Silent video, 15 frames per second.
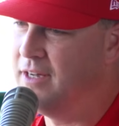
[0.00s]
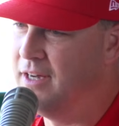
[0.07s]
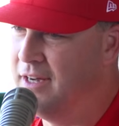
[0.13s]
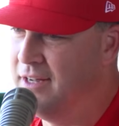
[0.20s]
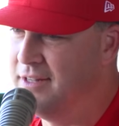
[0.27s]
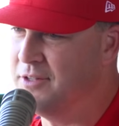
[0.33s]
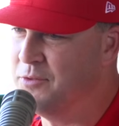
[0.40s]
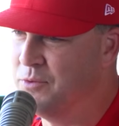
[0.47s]

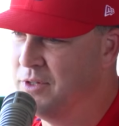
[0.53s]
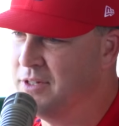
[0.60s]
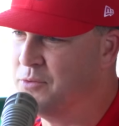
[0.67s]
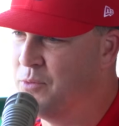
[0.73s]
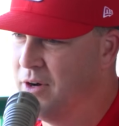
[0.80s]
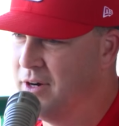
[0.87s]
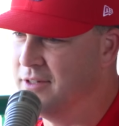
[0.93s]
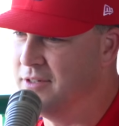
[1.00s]
that's
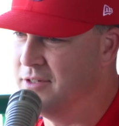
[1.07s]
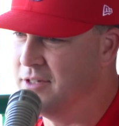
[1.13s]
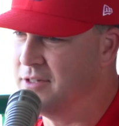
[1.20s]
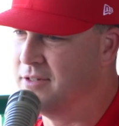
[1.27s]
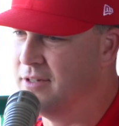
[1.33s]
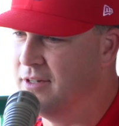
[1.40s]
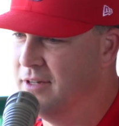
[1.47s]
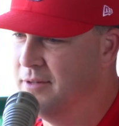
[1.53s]
wanting to
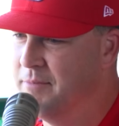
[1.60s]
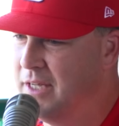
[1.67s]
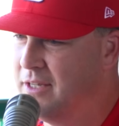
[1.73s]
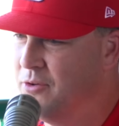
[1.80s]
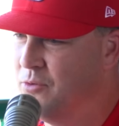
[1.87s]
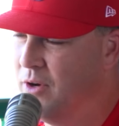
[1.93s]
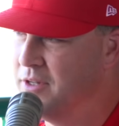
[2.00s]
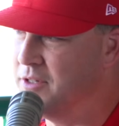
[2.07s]
just make
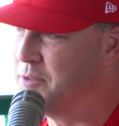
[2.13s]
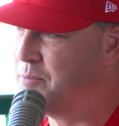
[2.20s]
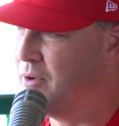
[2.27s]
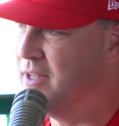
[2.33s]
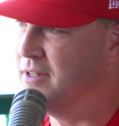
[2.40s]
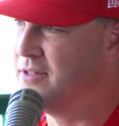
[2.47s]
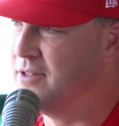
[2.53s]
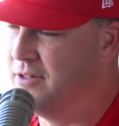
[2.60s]
you run
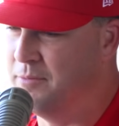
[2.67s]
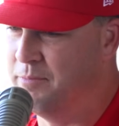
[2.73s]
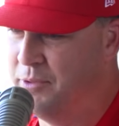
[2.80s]
sprints or